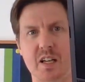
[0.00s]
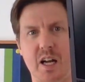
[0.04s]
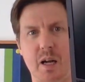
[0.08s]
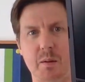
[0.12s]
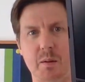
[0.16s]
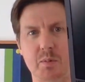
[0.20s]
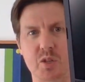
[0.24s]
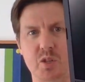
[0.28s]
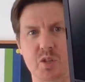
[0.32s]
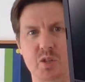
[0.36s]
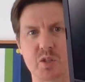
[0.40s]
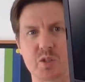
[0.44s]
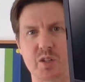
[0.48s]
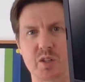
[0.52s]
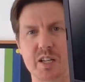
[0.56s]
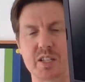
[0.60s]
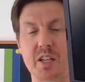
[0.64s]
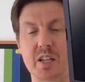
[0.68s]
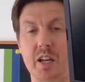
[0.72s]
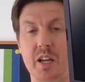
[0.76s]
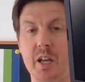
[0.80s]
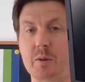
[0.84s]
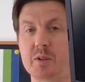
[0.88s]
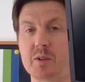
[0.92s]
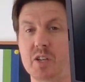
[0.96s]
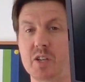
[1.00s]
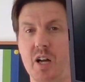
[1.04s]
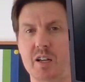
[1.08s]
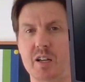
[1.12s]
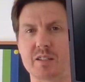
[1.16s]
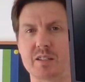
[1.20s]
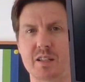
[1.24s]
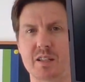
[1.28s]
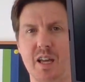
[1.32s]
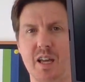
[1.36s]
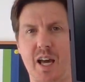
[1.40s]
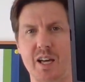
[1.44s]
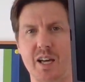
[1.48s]
I'm sure I know it's hard
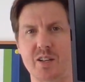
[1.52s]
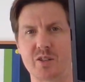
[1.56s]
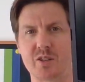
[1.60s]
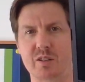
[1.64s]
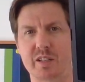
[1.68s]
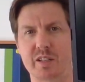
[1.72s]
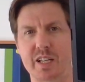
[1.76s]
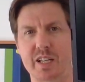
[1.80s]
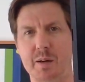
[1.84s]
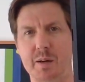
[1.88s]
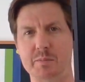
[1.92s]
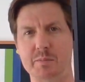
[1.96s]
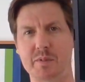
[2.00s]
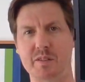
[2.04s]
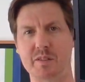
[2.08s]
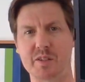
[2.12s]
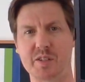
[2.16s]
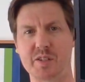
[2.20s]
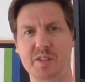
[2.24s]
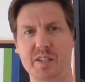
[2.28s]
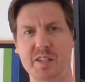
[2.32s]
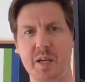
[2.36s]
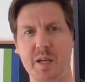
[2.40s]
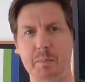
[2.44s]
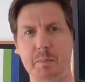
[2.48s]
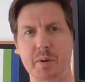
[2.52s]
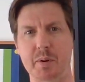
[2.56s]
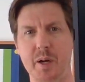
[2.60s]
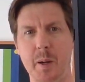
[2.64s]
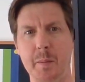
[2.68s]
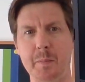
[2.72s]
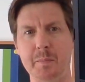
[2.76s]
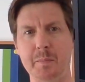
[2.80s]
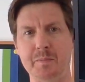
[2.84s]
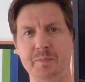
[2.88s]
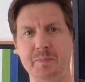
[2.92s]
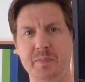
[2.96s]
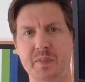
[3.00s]
to gauge on camera, isn't it?
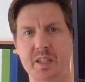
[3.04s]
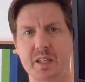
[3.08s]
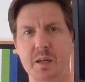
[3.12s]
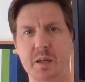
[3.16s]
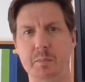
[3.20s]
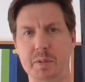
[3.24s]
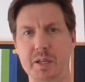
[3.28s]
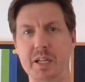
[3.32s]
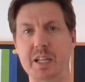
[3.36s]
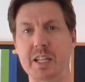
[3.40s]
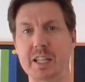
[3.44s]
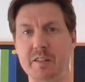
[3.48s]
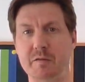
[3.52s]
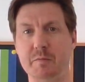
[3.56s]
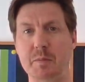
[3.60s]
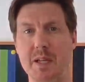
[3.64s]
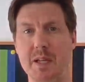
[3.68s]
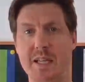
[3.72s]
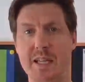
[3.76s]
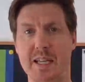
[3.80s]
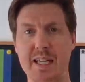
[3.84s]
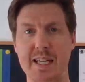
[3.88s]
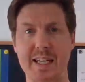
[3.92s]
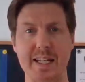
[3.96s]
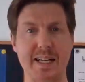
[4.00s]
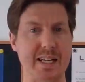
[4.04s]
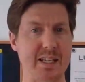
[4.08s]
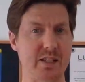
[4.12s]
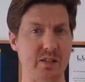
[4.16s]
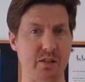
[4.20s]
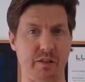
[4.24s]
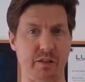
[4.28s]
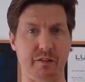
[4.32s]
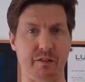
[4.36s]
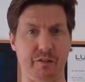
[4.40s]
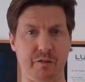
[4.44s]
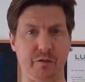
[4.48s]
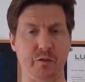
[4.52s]
But believe me, it is a
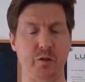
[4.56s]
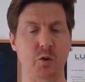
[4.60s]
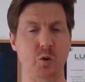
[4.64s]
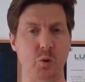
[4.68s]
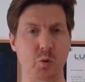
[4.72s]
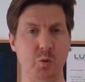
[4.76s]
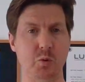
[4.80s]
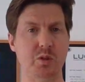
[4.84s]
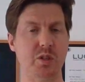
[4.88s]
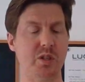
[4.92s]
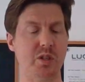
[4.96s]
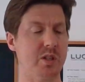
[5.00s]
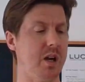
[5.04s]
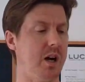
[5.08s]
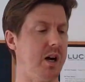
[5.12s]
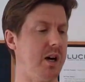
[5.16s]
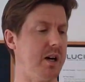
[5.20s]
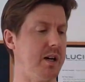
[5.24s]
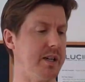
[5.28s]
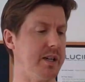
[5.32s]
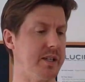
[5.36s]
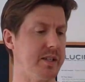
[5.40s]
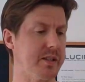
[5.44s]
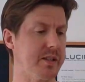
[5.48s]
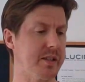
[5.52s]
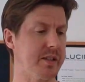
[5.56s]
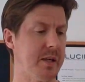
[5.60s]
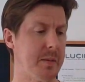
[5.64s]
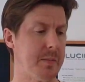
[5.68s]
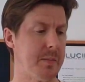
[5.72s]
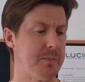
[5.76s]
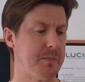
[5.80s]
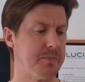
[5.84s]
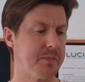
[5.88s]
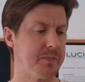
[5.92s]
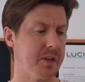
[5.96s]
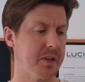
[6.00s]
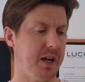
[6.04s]
full-size
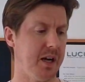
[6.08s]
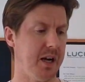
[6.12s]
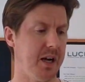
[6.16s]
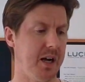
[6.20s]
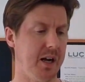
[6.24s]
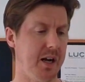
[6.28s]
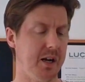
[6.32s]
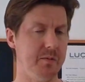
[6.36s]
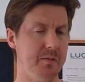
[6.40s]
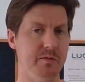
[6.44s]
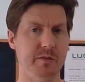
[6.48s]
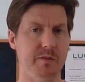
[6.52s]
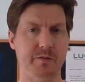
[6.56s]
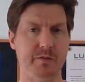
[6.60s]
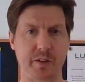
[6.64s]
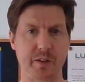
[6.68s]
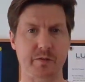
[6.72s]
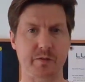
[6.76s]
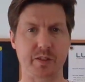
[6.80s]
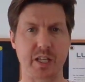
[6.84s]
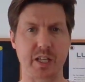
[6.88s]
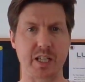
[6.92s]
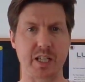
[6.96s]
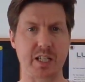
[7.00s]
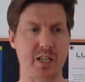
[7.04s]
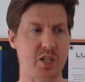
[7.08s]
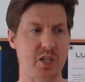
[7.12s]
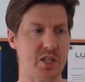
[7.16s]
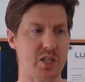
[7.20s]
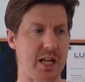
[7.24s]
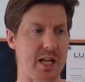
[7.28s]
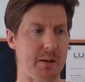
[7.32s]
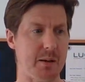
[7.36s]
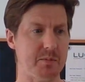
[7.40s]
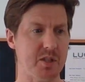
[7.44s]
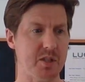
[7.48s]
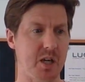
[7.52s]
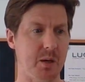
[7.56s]
15-inch
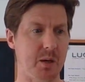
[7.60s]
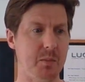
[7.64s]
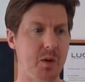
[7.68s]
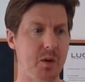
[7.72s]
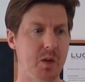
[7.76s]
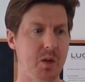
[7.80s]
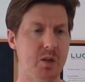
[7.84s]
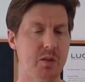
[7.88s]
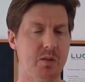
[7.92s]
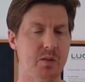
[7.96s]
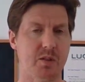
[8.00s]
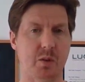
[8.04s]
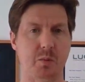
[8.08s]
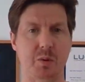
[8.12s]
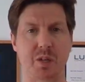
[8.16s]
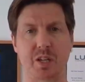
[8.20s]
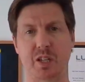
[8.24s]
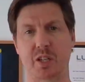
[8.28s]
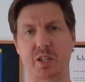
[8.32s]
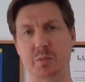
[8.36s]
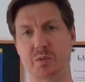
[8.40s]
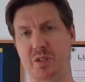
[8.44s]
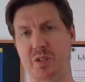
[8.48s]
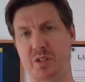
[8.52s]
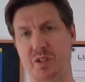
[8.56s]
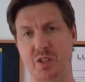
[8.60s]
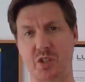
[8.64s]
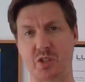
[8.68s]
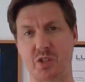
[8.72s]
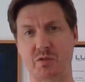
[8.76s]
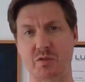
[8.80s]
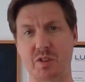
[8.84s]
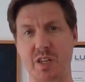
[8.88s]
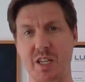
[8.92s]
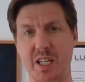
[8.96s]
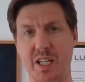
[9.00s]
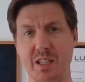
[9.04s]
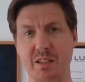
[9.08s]
laptop. So when it comes to the
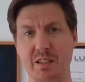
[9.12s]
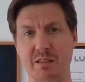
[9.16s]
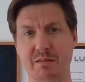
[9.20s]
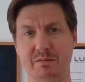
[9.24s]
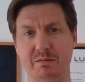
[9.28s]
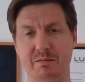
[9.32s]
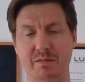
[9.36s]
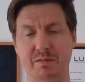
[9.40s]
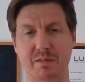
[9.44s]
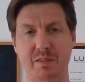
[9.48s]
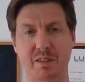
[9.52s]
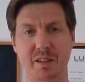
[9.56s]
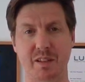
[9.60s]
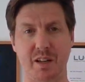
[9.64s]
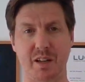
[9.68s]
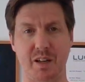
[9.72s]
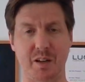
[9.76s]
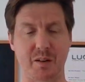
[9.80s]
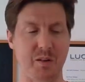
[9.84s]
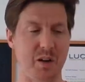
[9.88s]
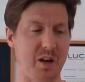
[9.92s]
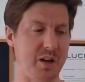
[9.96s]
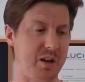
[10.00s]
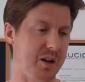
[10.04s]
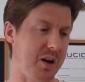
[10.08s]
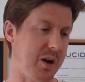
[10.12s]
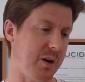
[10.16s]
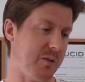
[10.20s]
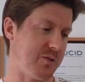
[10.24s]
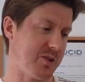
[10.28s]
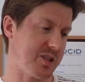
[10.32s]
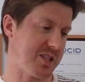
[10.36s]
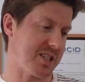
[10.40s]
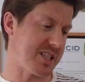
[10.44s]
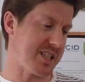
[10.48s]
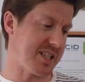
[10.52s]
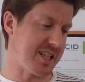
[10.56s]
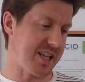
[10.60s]
screen,
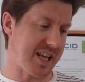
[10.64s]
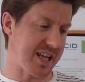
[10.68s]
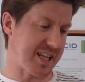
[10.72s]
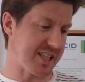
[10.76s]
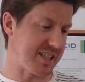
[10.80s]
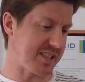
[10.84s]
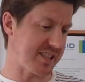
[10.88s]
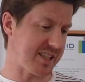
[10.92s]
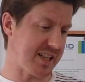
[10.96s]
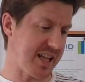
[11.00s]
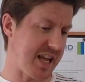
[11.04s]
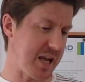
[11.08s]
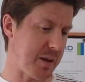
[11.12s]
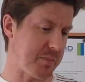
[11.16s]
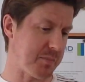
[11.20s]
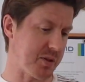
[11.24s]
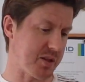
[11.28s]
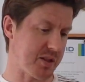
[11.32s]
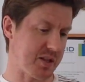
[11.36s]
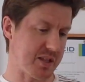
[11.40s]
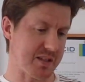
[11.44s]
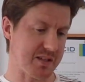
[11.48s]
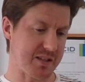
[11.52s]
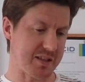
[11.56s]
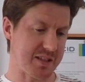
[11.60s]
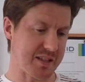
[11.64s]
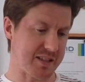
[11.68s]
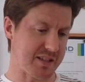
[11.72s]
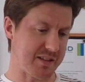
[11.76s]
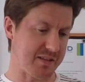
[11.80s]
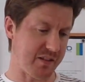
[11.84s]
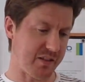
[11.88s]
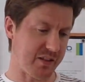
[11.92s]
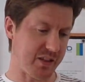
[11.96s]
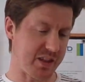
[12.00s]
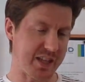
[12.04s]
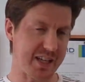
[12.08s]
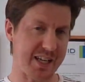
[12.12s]
obviously it's there, but the
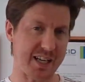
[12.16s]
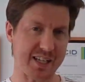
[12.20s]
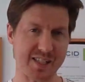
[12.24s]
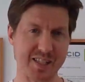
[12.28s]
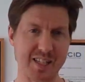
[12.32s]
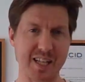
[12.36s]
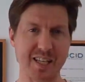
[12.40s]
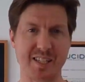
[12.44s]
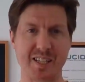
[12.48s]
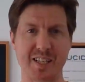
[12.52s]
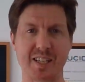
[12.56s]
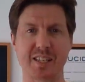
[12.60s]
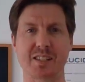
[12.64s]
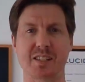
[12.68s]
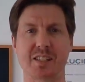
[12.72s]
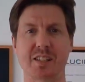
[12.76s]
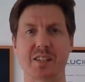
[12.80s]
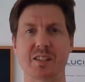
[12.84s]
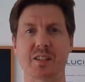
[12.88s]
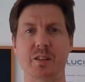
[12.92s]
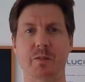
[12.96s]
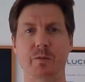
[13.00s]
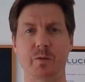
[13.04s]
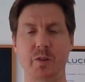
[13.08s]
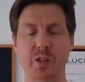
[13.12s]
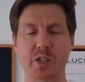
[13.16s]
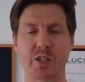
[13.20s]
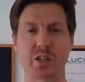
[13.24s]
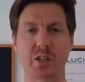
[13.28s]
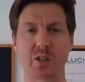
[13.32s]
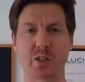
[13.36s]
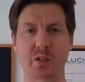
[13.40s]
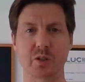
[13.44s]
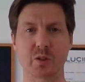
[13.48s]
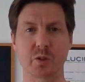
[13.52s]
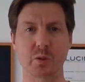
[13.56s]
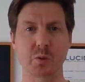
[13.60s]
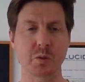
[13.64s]
aesthetics and the
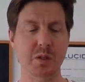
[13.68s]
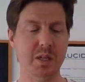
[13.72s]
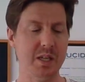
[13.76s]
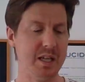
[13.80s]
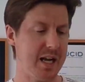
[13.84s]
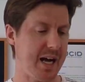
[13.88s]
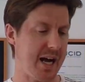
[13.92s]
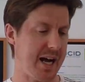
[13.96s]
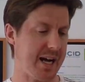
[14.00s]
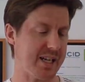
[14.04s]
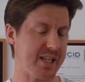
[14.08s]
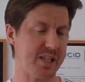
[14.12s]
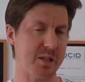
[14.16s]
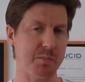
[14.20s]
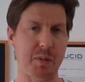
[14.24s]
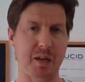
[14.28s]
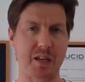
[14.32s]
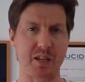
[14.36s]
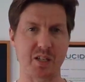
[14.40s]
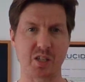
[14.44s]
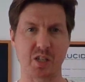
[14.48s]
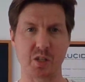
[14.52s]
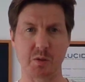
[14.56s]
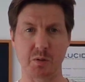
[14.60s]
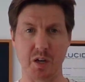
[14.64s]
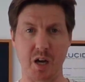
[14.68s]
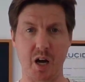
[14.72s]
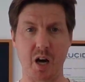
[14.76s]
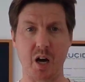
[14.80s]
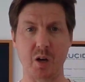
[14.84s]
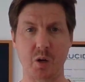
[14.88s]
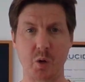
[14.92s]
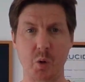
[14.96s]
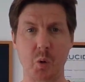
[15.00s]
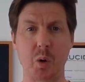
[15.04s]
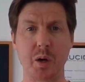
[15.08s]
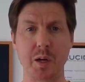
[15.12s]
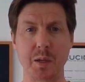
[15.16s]
physical aspects to it are
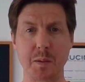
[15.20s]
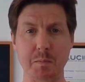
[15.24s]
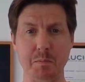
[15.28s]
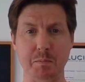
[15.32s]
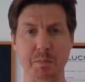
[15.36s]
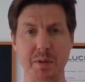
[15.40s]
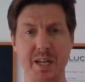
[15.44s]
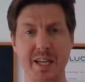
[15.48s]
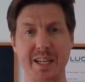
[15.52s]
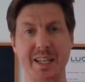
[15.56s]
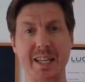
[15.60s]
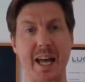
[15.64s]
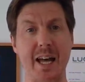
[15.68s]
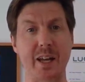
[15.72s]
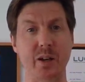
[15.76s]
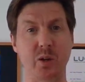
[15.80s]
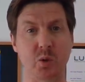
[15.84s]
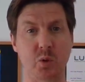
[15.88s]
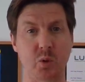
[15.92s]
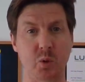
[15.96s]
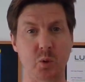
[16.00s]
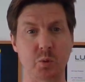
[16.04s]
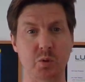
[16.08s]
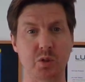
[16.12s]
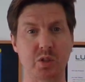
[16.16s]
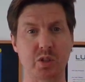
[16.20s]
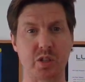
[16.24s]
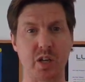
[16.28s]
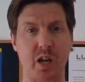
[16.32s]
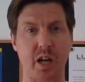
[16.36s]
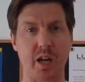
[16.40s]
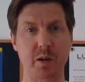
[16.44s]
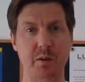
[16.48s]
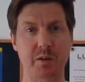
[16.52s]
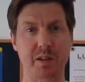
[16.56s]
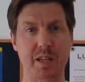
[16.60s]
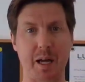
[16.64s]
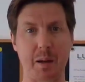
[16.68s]
quite big, and
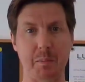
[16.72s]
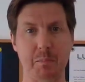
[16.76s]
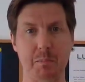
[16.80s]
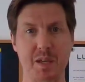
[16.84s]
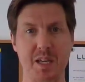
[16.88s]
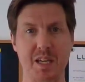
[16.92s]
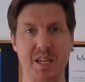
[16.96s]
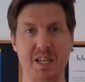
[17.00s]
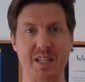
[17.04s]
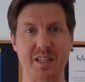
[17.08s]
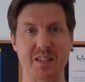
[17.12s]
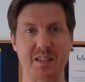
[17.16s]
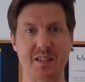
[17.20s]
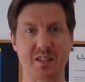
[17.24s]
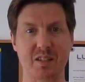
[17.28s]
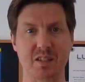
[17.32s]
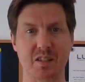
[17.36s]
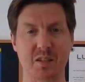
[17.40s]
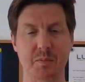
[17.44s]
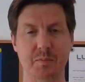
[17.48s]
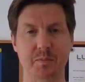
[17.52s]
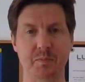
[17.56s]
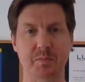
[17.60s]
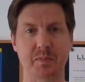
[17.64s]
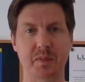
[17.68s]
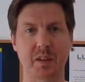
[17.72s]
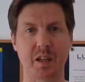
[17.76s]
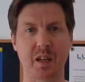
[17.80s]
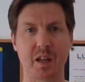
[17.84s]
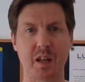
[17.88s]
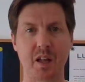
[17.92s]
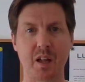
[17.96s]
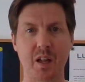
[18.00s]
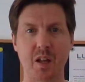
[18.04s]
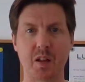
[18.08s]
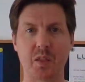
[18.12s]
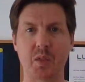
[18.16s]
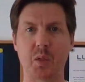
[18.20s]
also that means
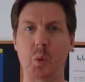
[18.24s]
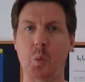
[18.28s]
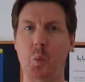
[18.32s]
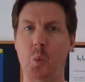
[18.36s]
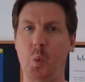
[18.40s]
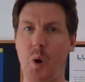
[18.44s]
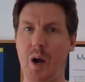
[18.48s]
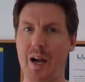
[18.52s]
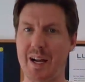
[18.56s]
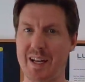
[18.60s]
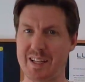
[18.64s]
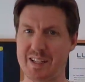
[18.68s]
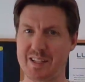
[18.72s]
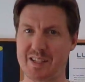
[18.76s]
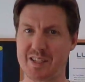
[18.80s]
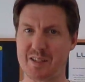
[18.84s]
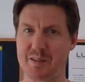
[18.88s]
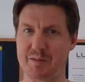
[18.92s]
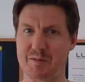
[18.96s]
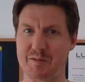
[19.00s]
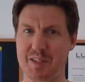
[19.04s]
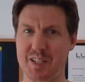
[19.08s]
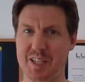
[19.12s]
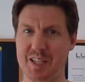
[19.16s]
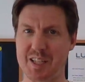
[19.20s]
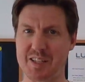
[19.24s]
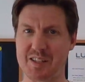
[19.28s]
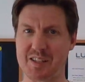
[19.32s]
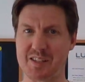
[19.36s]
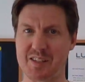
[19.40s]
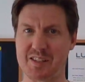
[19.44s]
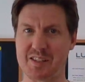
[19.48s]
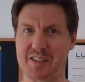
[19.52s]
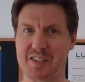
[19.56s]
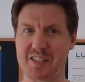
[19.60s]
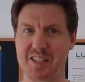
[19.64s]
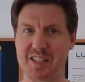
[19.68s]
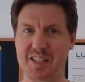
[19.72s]
the weight of
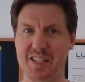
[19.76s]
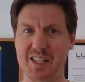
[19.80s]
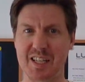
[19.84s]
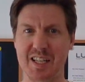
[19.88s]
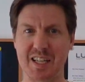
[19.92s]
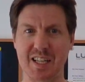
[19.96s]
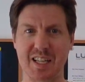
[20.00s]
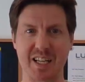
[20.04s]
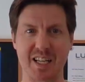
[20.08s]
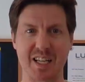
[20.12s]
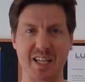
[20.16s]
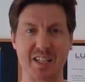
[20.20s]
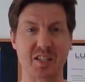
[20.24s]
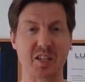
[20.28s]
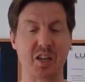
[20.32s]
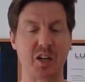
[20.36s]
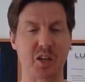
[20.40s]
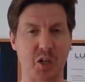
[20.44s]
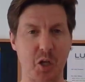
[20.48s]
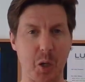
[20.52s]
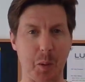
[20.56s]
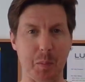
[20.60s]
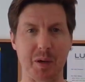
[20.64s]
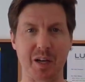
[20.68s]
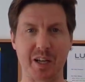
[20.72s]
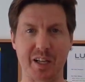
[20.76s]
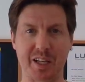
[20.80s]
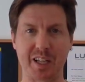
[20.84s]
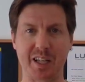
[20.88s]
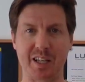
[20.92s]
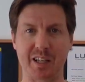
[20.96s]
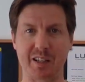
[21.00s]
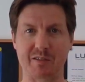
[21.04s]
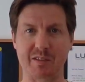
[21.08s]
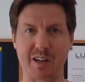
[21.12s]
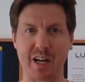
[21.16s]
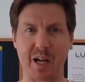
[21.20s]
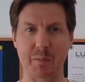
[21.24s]
this is a couple of
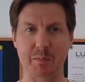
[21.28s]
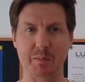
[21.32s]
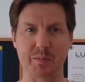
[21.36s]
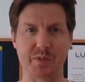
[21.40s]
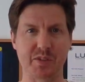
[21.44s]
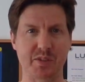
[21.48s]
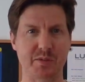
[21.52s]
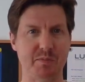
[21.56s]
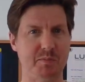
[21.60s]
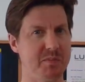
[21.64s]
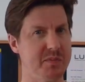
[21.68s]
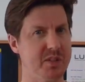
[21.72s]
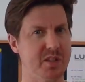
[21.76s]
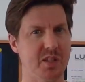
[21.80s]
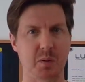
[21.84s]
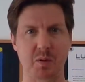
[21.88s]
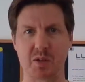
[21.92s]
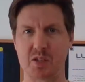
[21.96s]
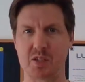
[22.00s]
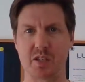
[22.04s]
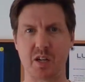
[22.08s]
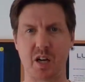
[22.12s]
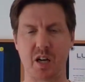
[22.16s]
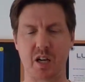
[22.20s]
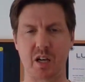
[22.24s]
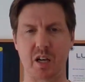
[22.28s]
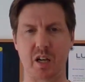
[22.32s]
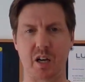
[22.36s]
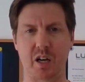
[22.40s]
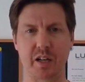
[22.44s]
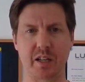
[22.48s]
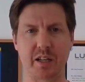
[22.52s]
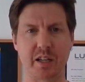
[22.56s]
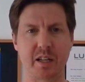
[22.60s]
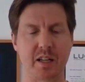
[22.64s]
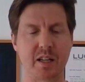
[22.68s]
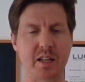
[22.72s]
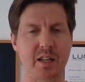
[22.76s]
kilograms. So it's not light.